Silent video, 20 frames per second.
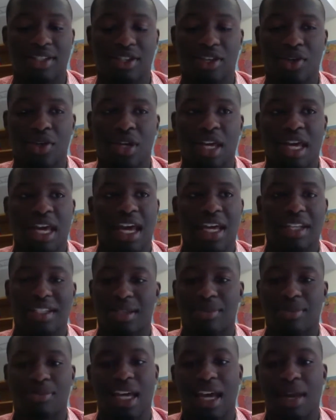So and
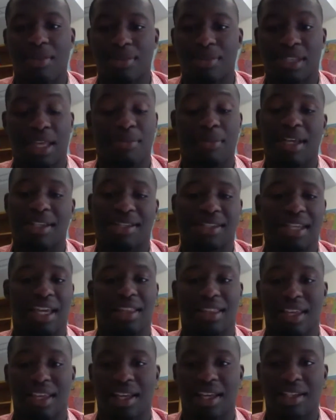sometimes they may say
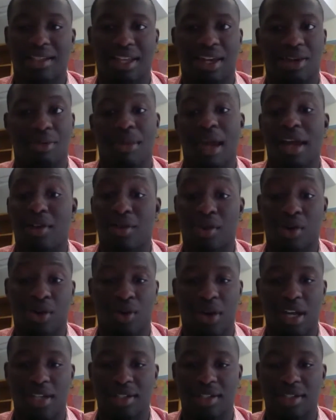things that are
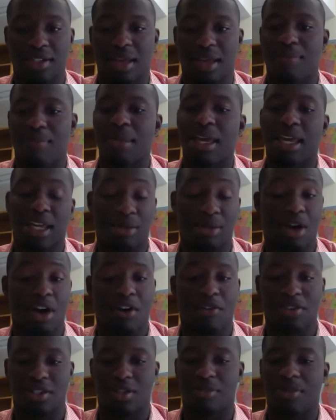microaggressions that may come
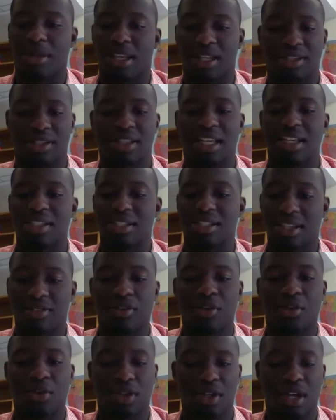off as a bit
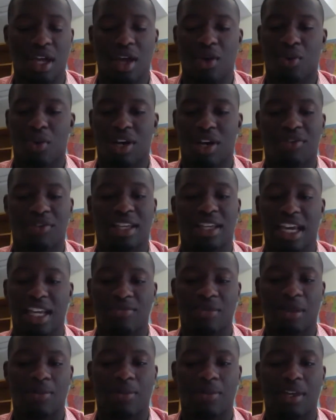insensitive or whatever the
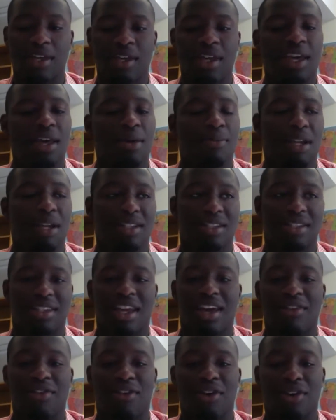case may be, but it's
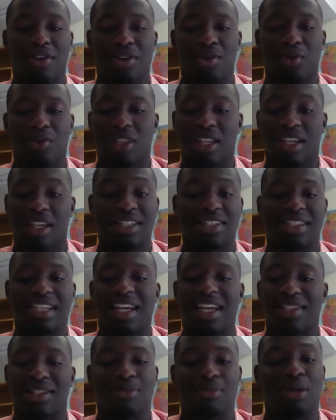never with an
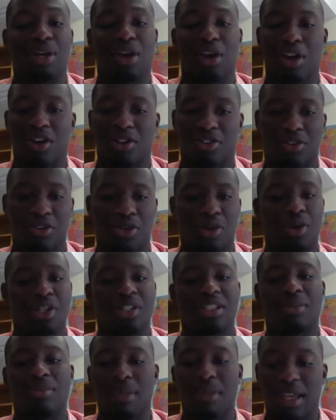intent to be hurtful or
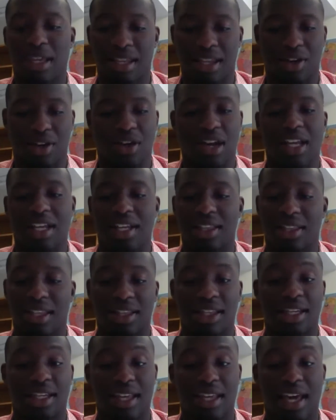demeaning or anything
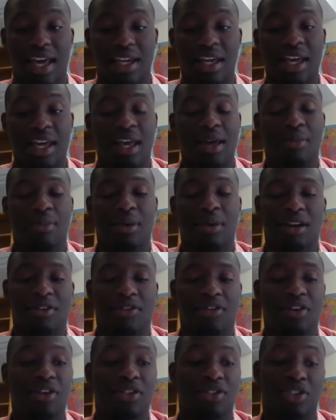like that. But
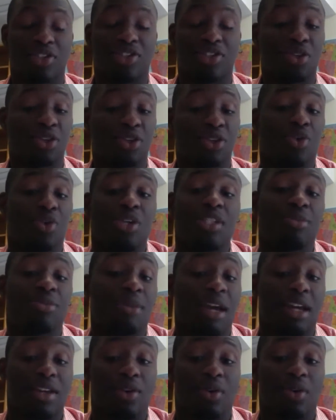for a student who is a
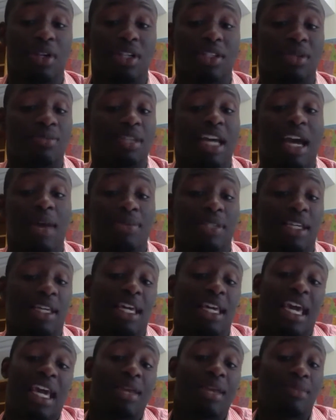minority, sometimes it
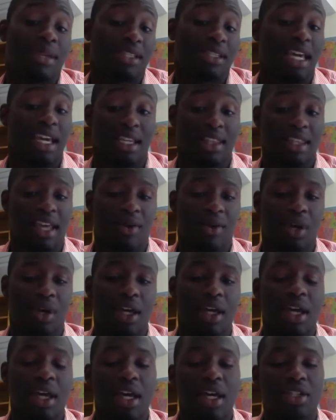can be taken that way.
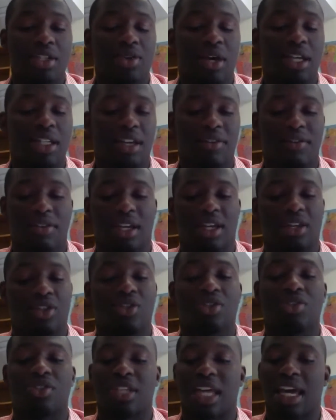So I definitely
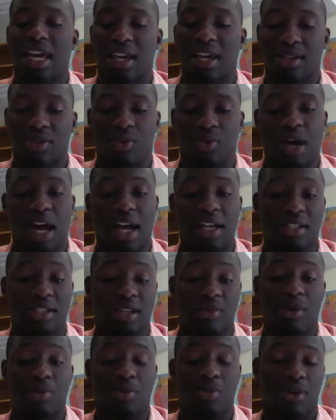understand why
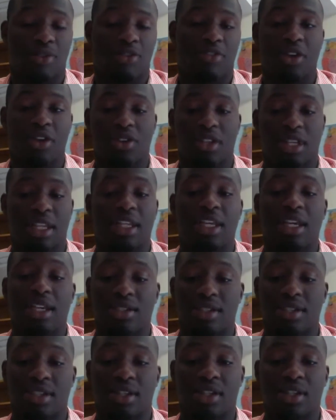someone would feel the
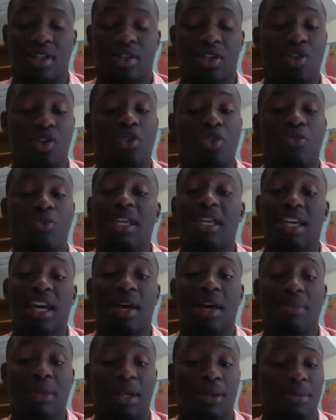need to, you know, speak
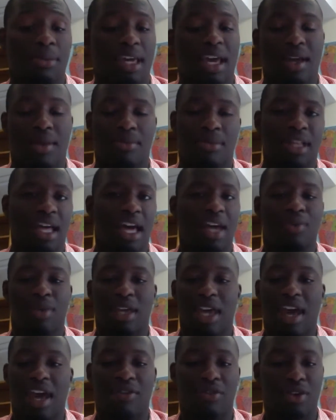up. And I'm glad
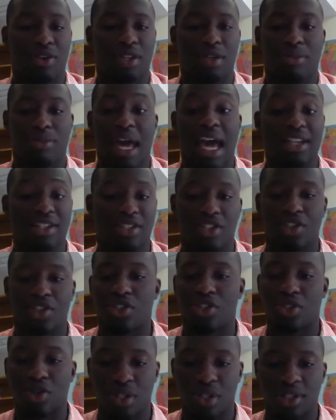we have really passionate
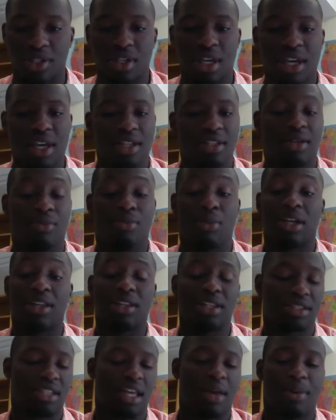students to
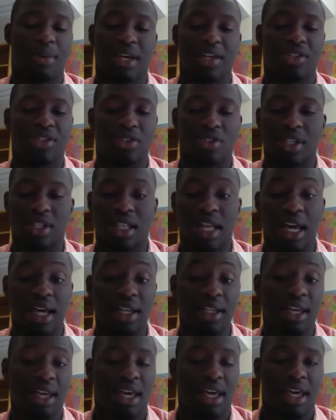bring these type of issues to
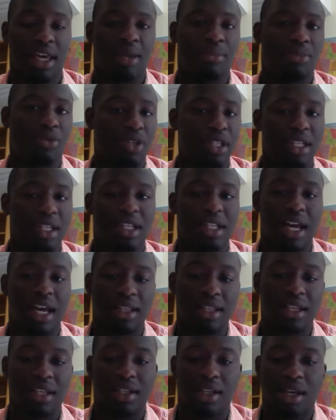light. And I'm really
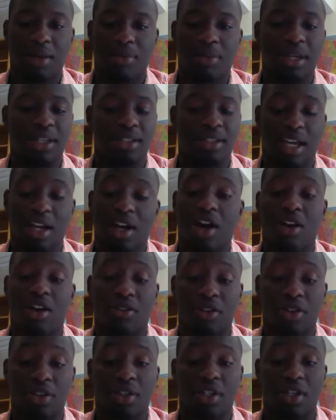glad that a place like
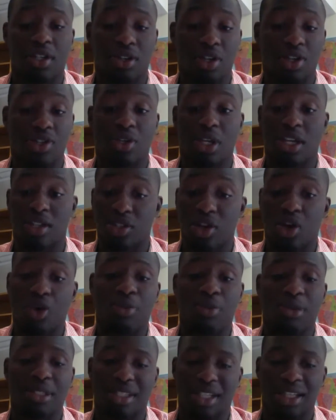Harvard, you know, is
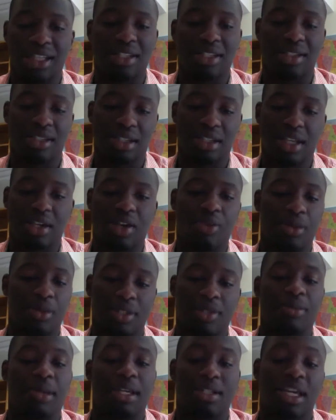open to listen and
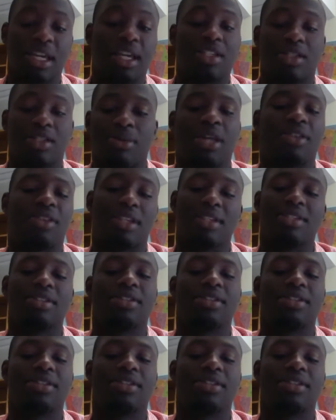open to make change about it.